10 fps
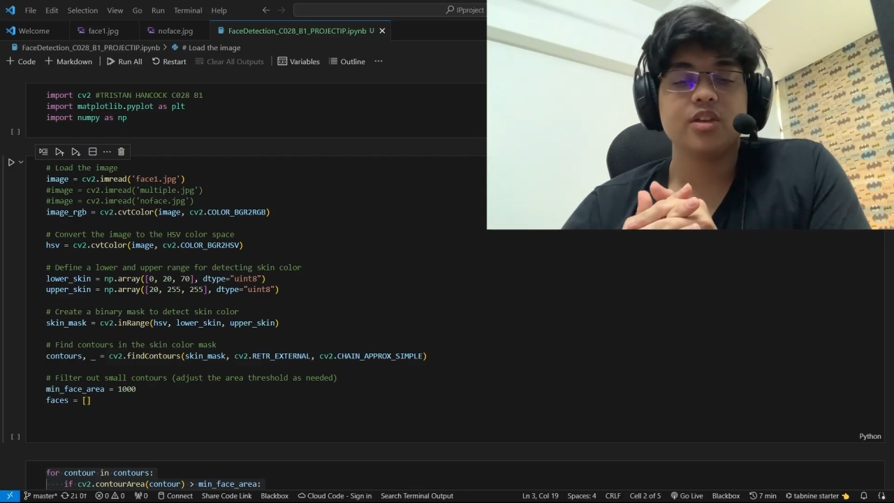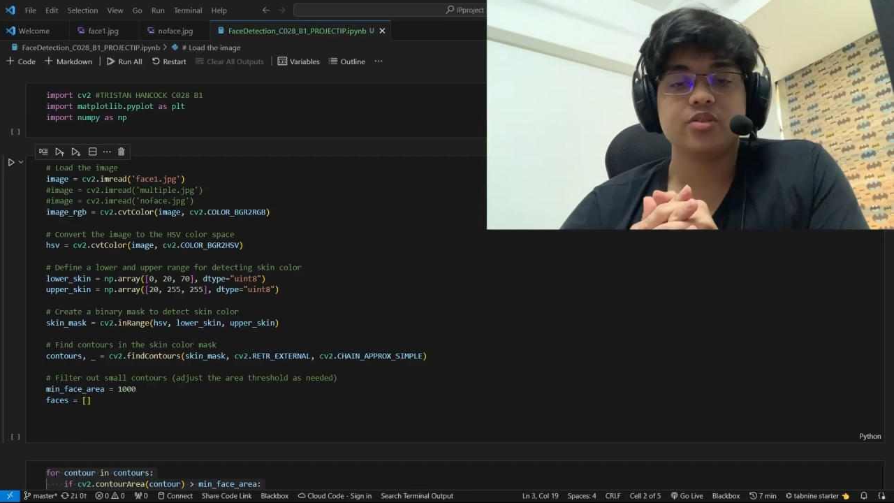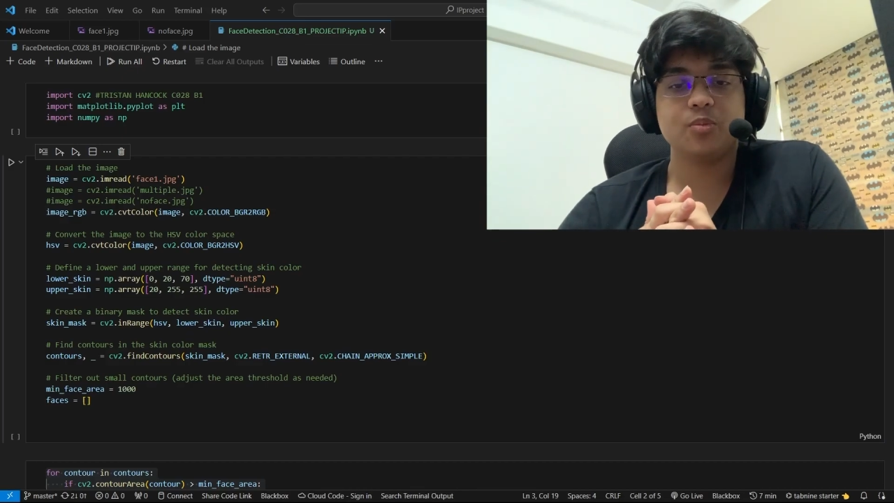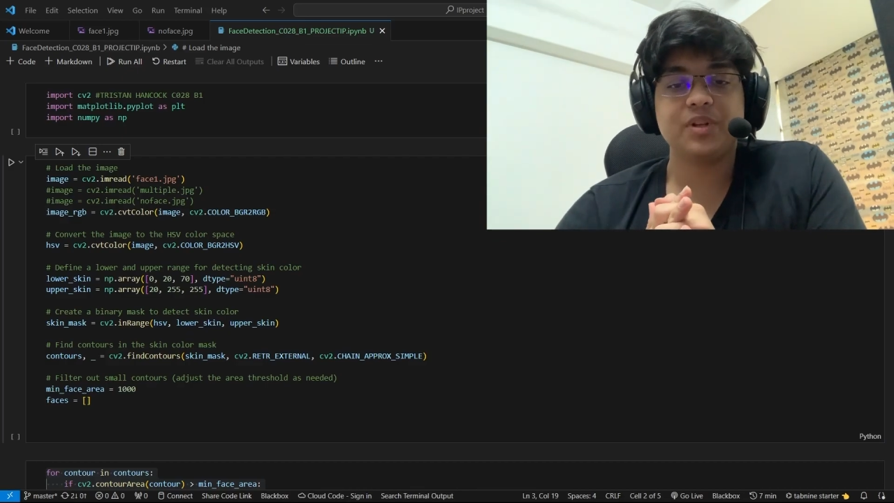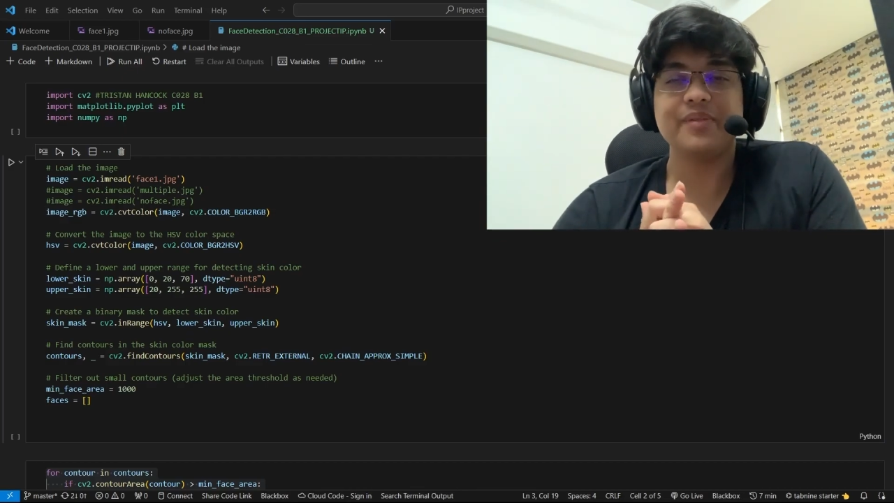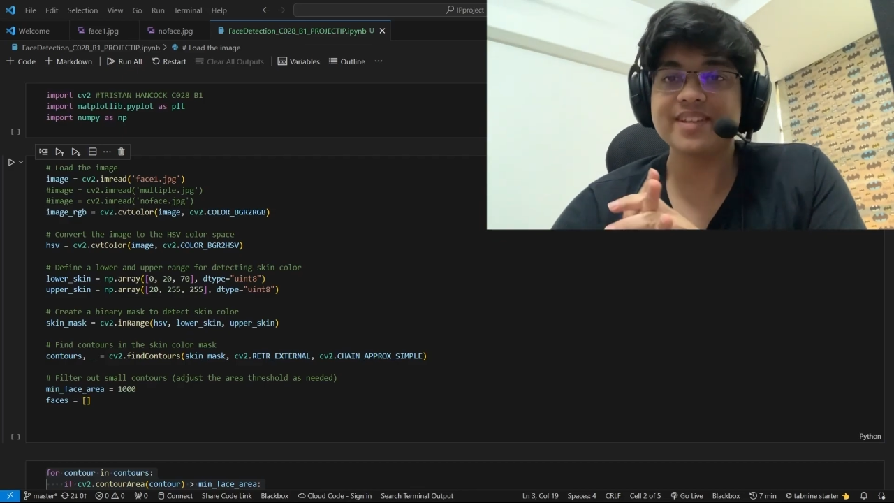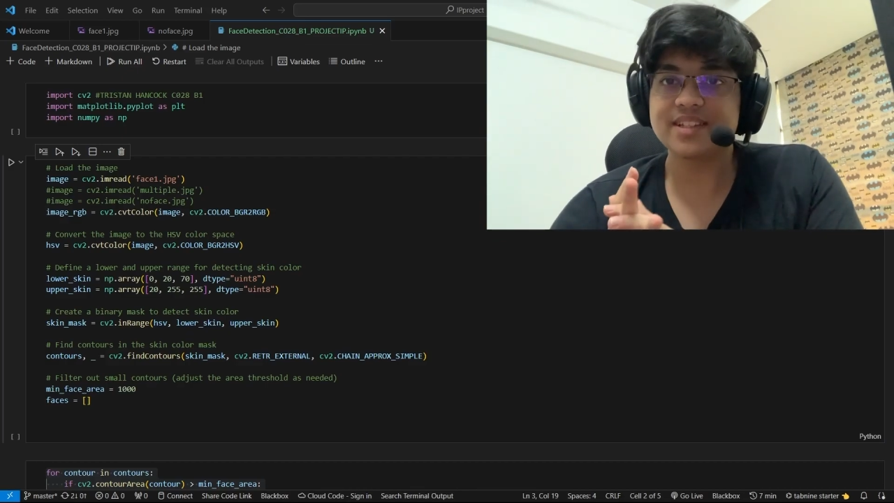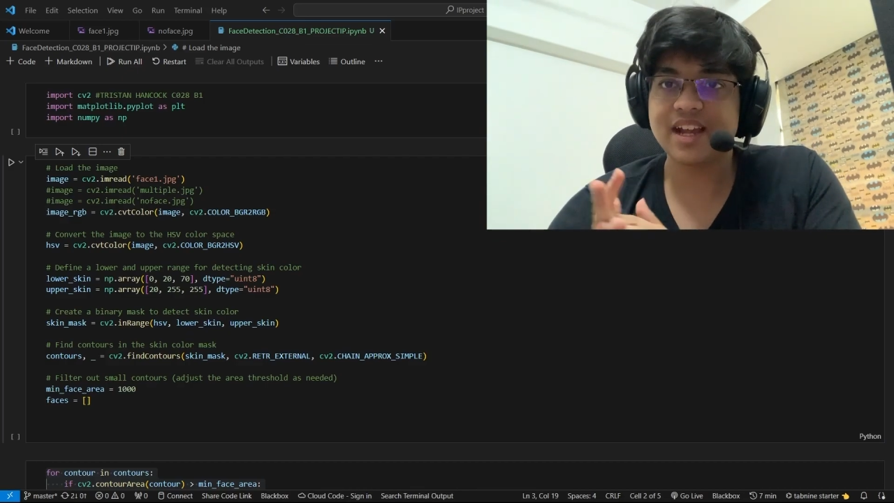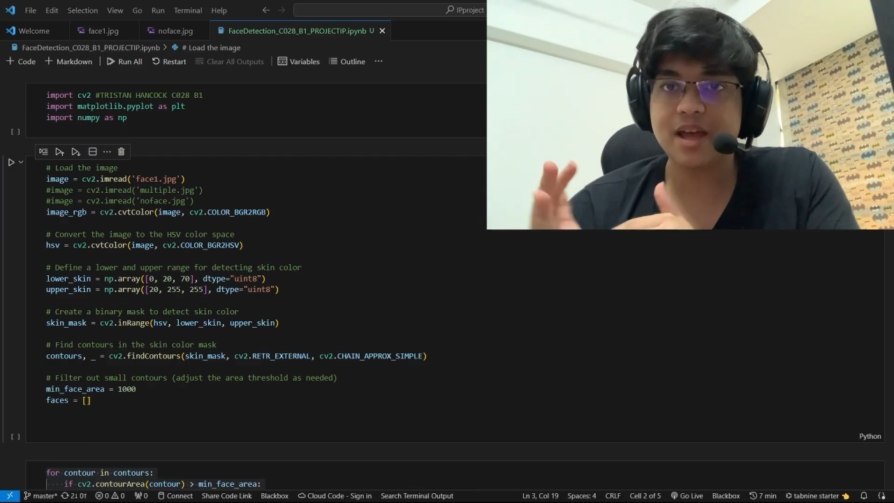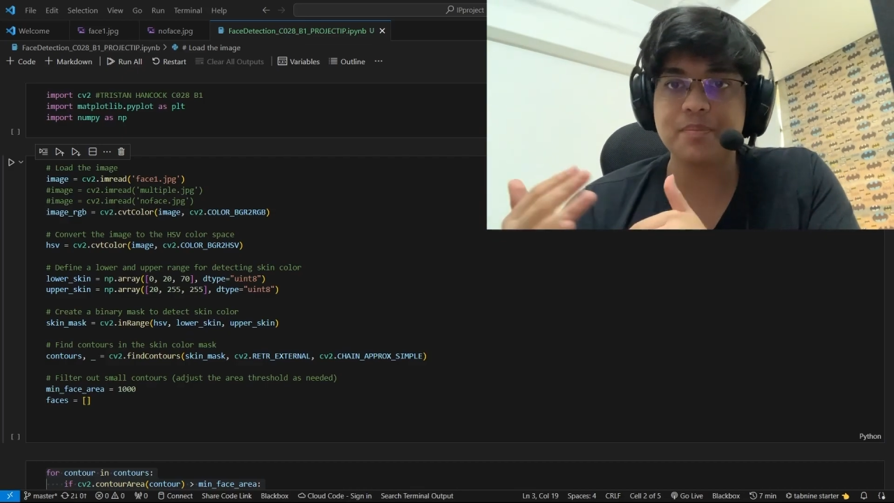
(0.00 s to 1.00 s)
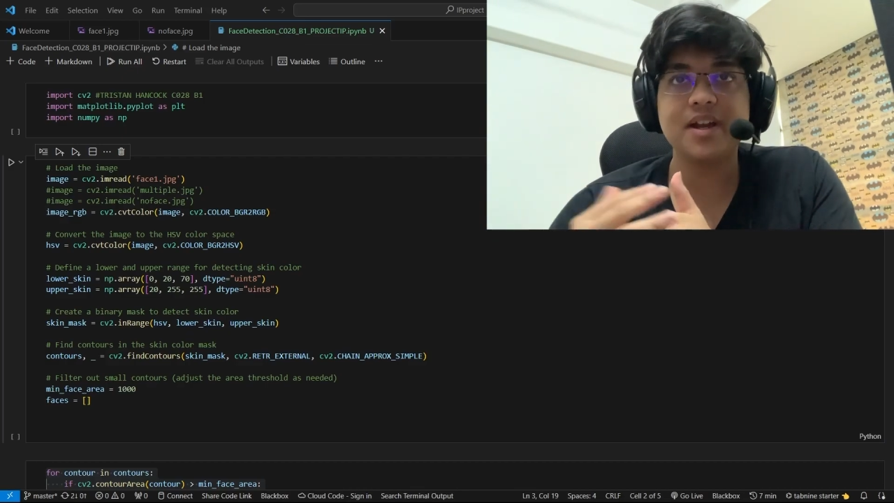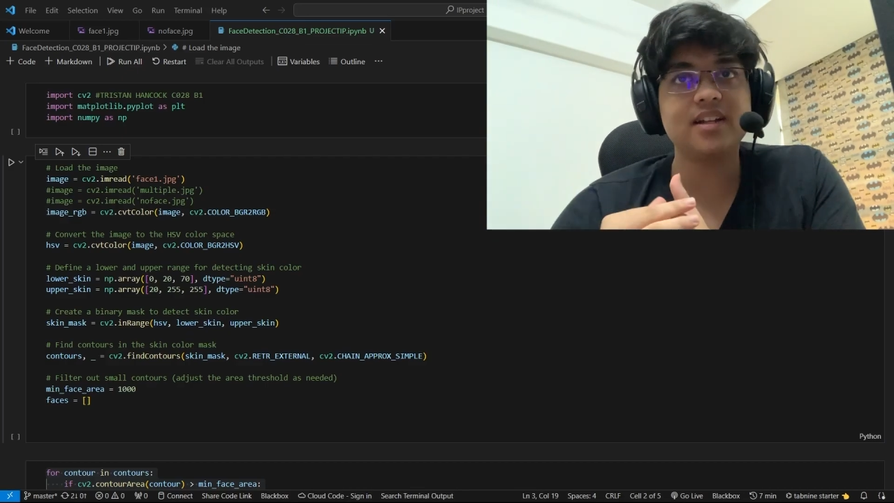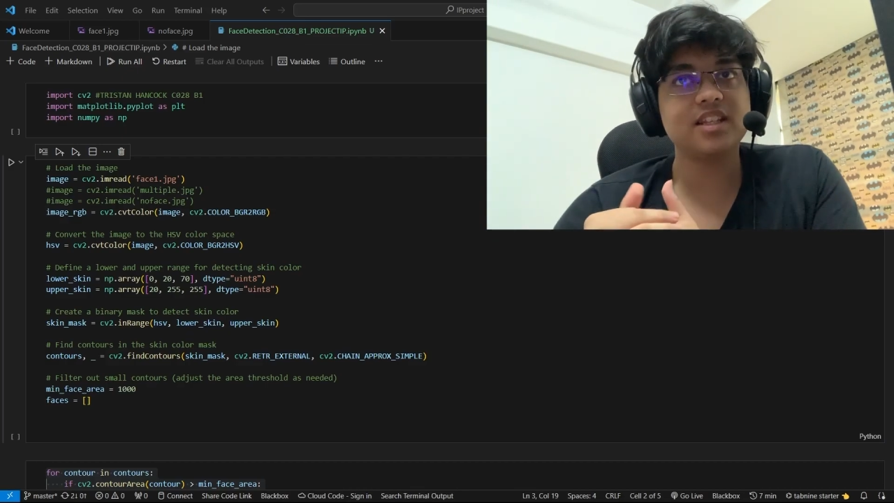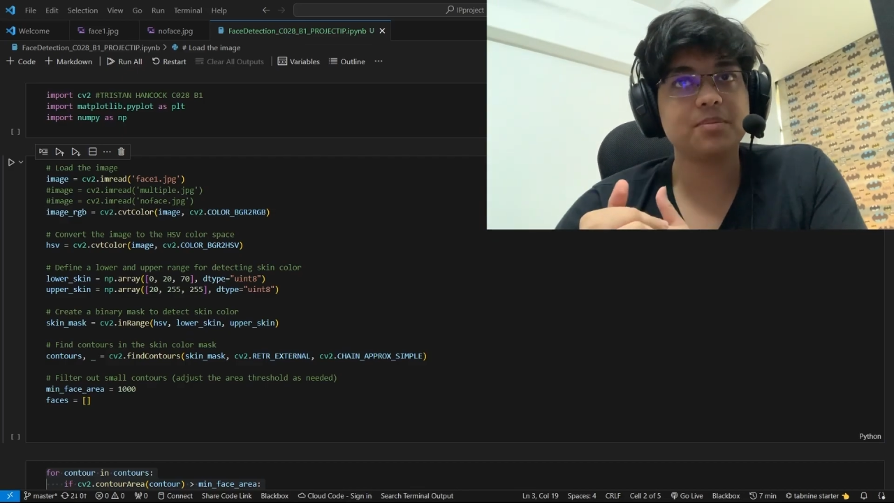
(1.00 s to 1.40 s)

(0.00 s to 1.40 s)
So previously I built this